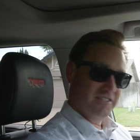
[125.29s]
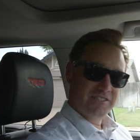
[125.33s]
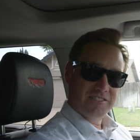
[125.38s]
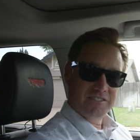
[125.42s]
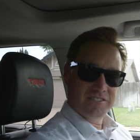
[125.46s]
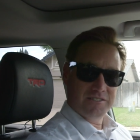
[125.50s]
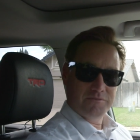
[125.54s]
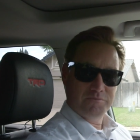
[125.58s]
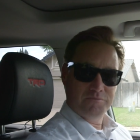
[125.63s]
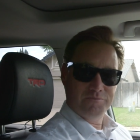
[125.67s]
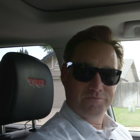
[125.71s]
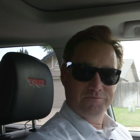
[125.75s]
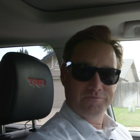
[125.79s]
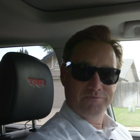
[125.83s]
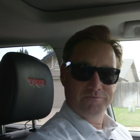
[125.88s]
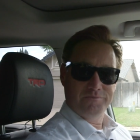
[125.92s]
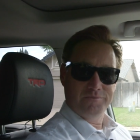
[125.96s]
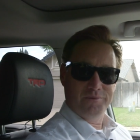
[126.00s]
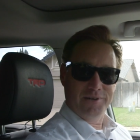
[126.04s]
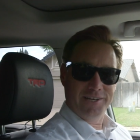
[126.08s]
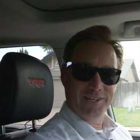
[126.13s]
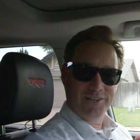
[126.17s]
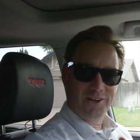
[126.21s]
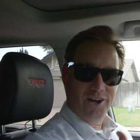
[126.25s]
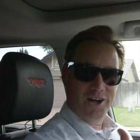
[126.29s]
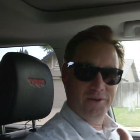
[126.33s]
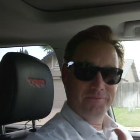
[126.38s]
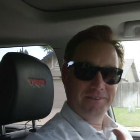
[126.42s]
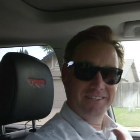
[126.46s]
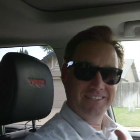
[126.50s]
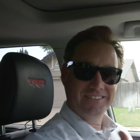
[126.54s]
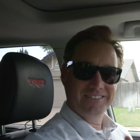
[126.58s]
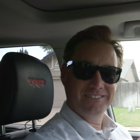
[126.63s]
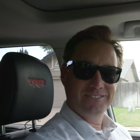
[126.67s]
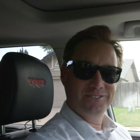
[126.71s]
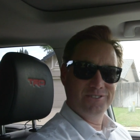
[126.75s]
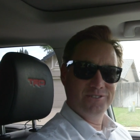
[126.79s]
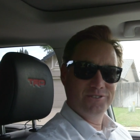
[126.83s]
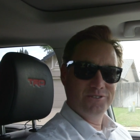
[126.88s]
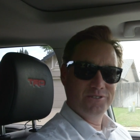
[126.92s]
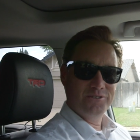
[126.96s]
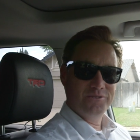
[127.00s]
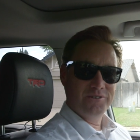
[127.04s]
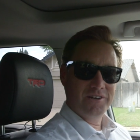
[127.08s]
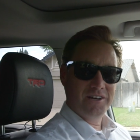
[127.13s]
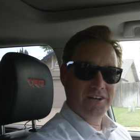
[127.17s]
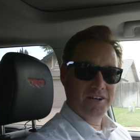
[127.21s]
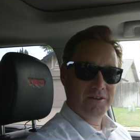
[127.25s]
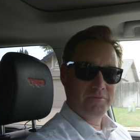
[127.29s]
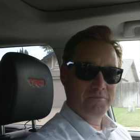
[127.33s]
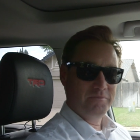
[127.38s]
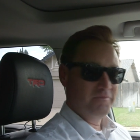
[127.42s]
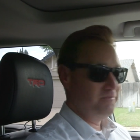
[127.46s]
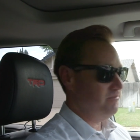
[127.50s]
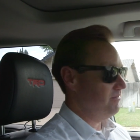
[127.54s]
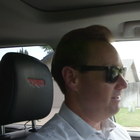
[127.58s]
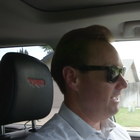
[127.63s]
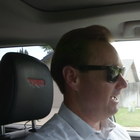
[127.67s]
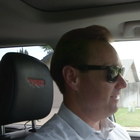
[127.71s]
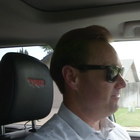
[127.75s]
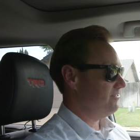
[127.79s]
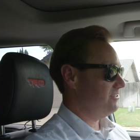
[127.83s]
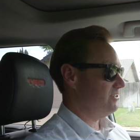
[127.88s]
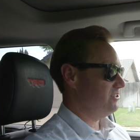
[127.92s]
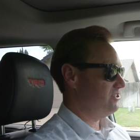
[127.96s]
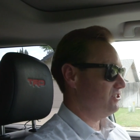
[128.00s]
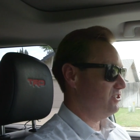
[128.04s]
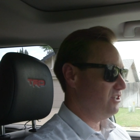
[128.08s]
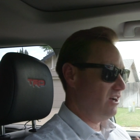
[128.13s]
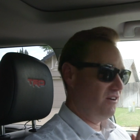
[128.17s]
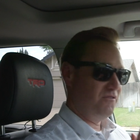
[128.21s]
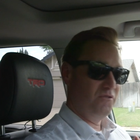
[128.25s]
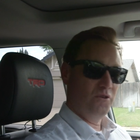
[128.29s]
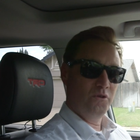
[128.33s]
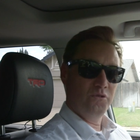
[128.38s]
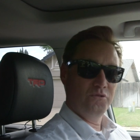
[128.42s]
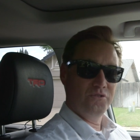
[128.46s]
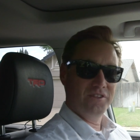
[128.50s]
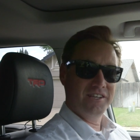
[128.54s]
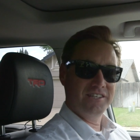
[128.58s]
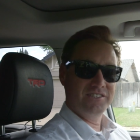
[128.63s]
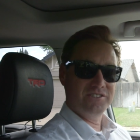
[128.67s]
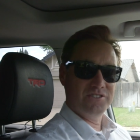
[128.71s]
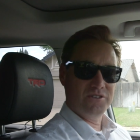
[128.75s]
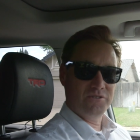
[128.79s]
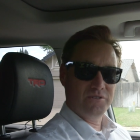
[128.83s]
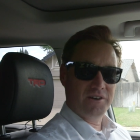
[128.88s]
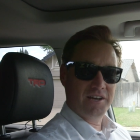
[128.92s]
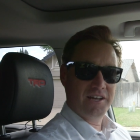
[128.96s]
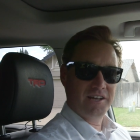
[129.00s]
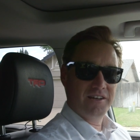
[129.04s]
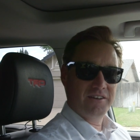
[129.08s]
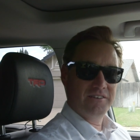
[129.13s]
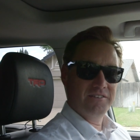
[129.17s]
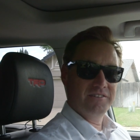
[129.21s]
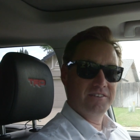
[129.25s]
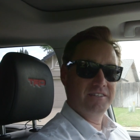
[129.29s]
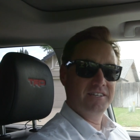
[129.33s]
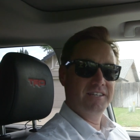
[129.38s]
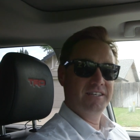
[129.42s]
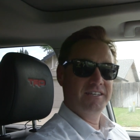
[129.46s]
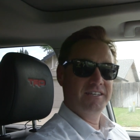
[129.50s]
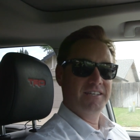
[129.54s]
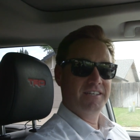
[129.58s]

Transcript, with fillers: It's pretty common to have to shuffle things around